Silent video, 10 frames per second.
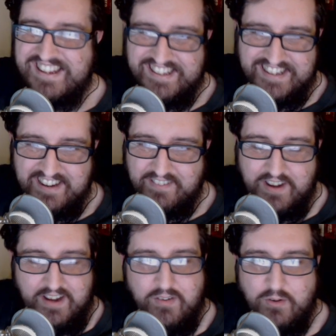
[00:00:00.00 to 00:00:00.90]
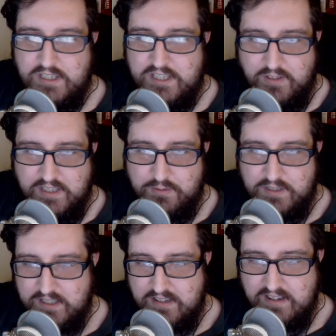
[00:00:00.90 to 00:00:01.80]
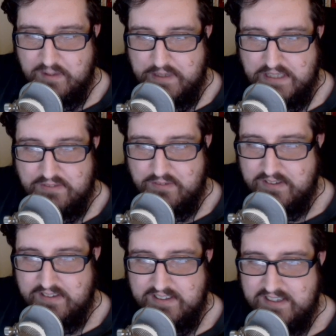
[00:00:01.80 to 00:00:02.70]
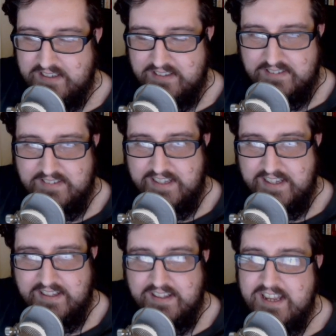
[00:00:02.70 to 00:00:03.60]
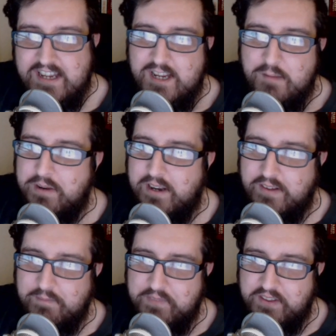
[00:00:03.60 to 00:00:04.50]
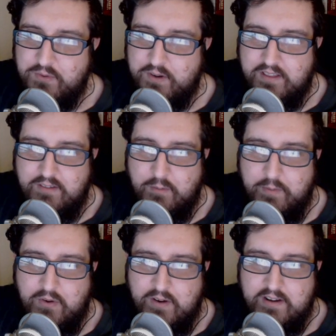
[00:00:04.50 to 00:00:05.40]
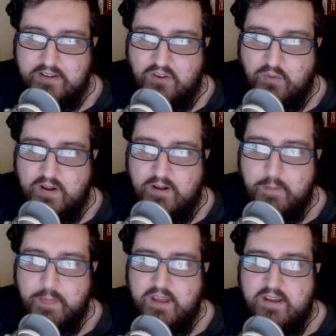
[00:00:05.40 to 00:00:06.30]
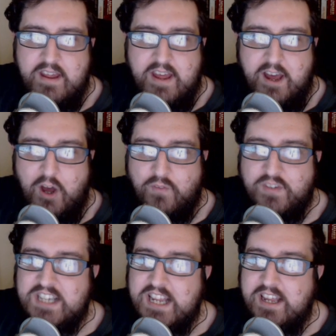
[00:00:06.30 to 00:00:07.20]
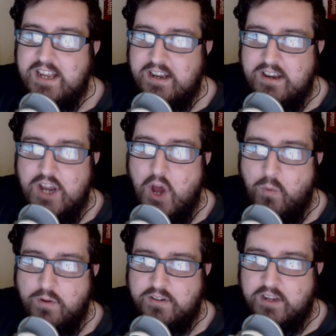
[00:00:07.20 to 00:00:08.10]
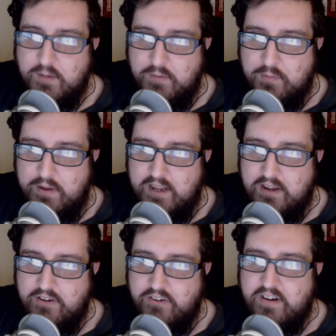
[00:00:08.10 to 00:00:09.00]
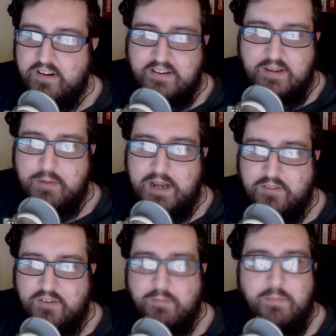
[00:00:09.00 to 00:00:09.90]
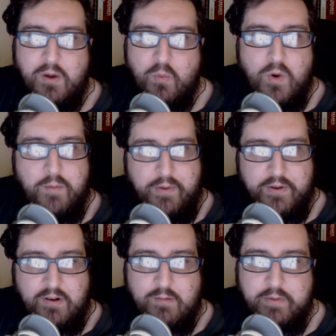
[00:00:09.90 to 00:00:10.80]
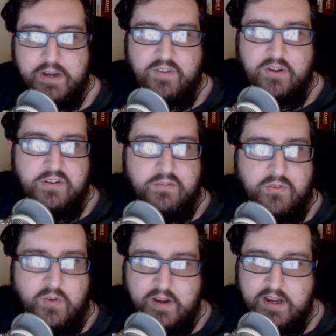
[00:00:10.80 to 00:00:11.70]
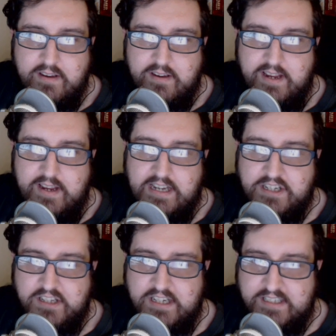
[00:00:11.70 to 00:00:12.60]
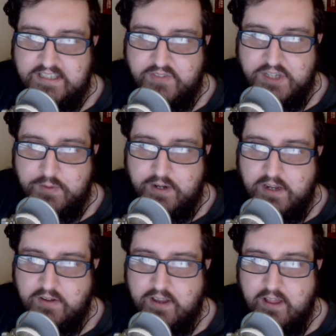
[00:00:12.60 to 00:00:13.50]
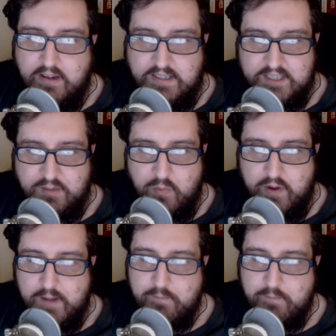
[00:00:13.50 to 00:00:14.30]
I've always thought this was the derpiest one. Oh dear. But anyway, this one I think would be quite nice as well. Obviously, no one's going to be spending £119 to buy one model, but if you can find each of these individually online somewhere,